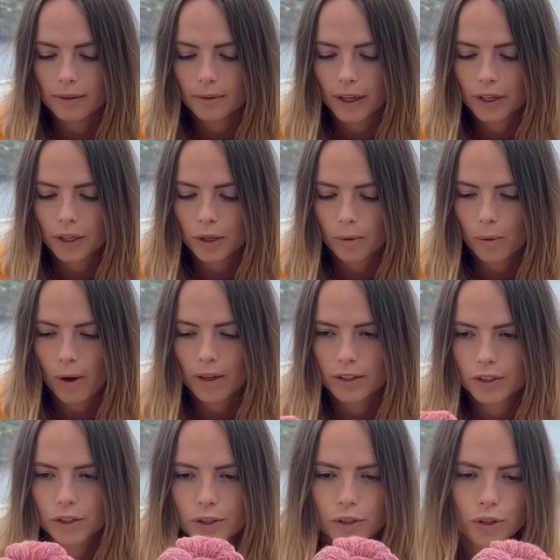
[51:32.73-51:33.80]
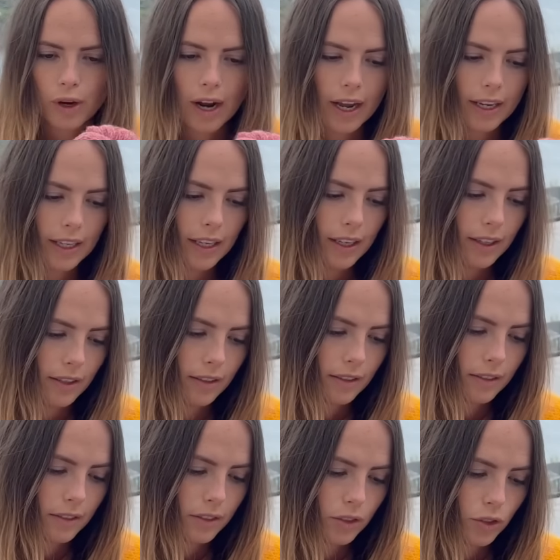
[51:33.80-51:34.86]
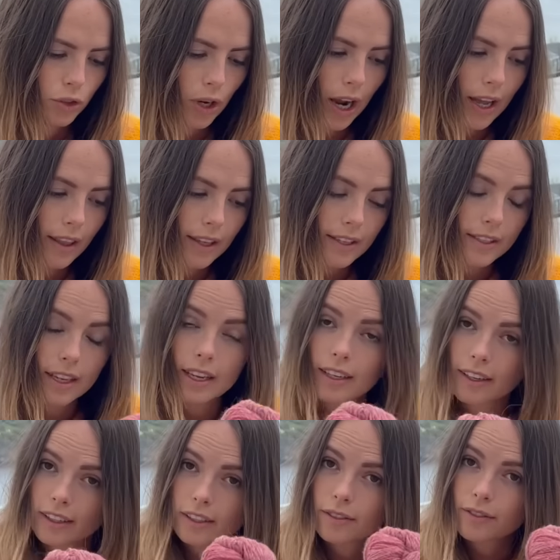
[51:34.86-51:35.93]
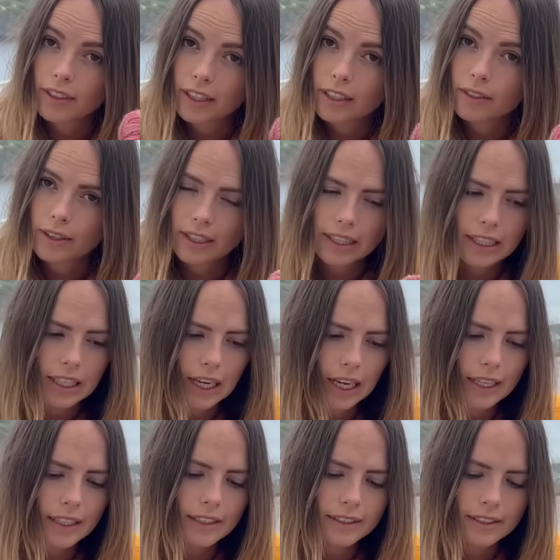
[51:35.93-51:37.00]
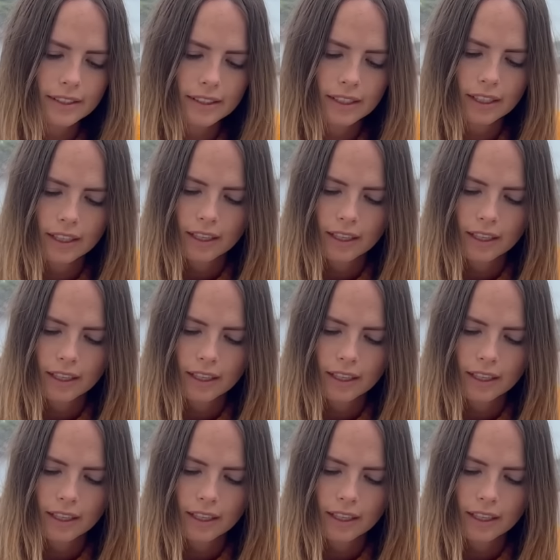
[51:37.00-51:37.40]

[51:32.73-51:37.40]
and you want to try this, it does feel really nice.